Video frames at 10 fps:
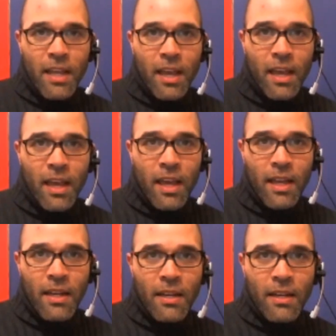and
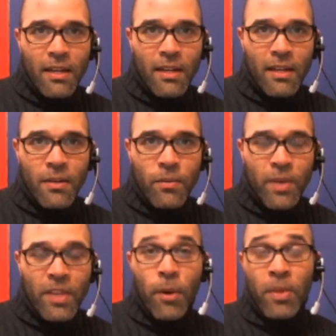then
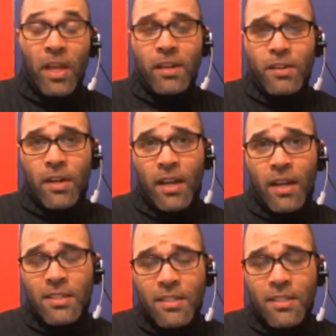whether I play it or not
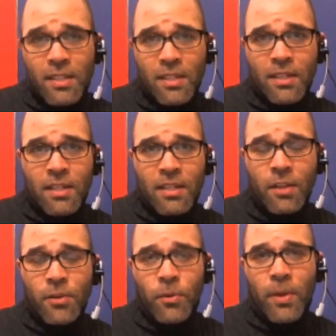is
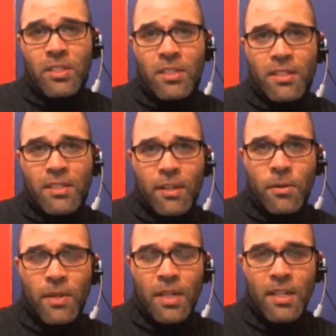another question. So
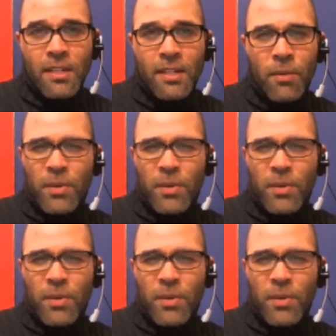I wonder